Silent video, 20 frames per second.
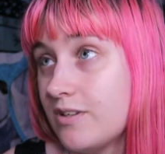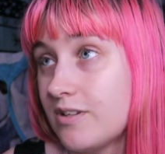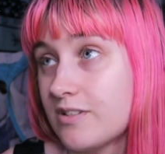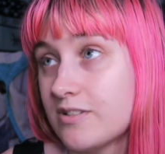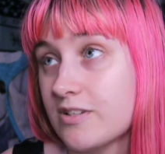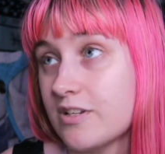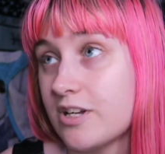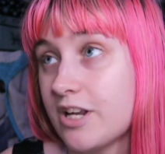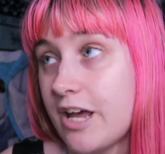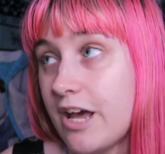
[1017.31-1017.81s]

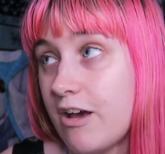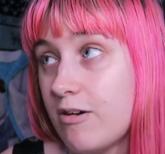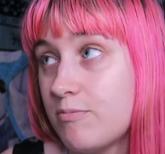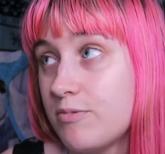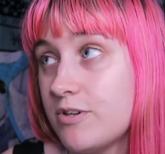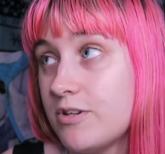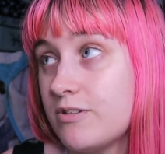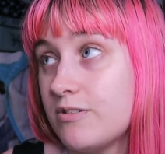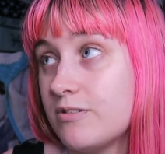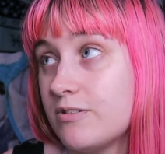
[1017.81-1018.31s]
that's gonna
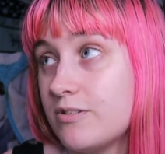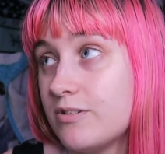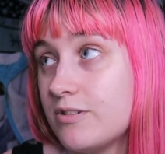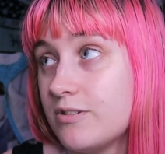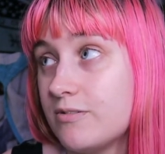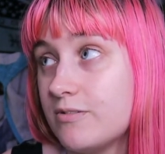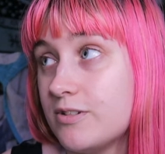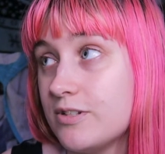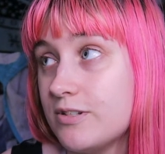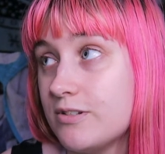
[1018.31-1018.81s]
happen
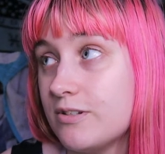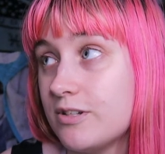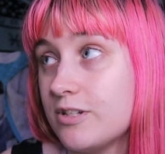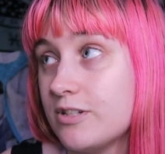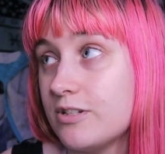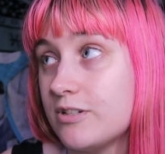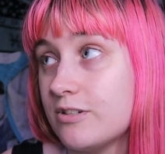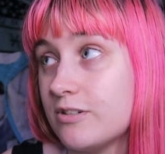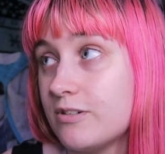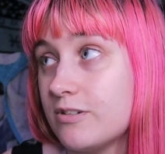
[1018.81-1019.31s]
when you
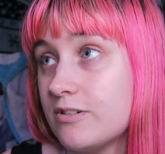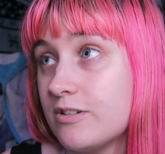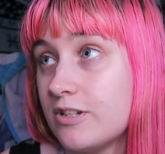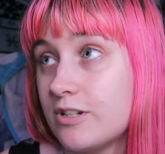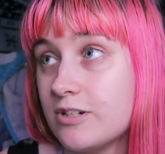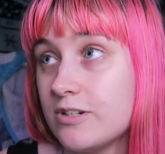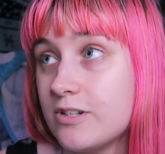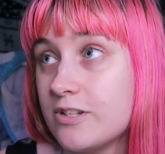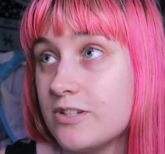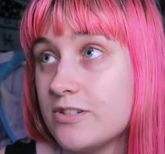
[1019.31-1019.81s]
get in your
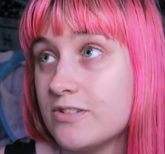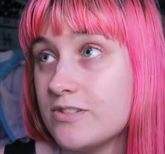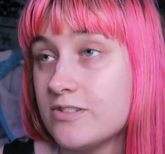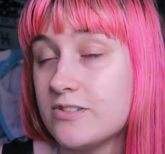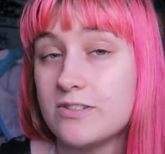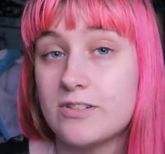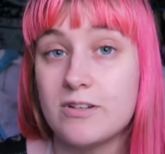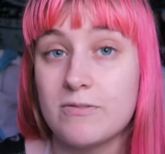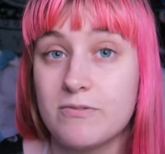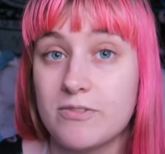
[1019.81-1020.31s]

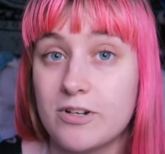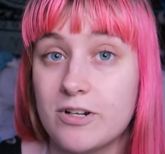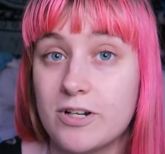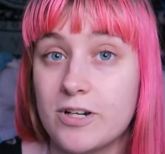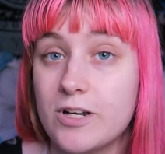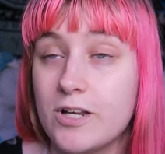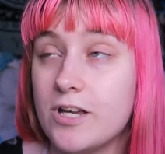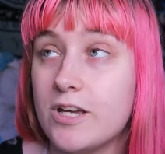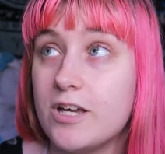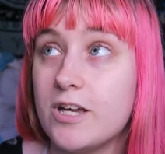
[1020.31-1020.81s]
30s. I'm
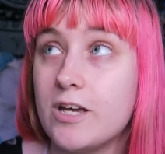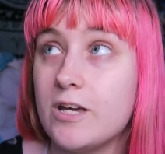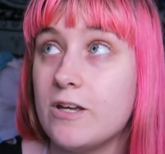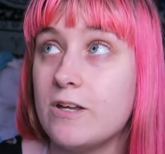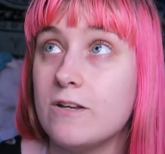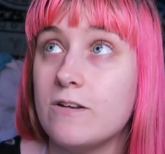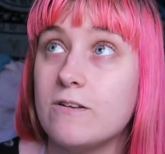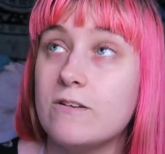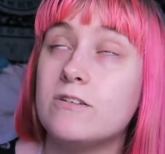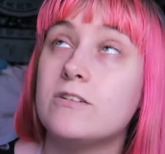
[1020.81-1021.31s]
30
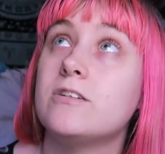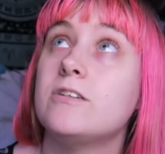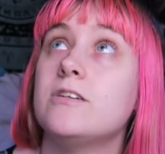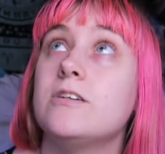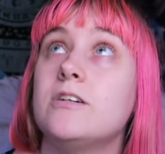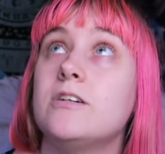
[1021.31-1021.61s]
and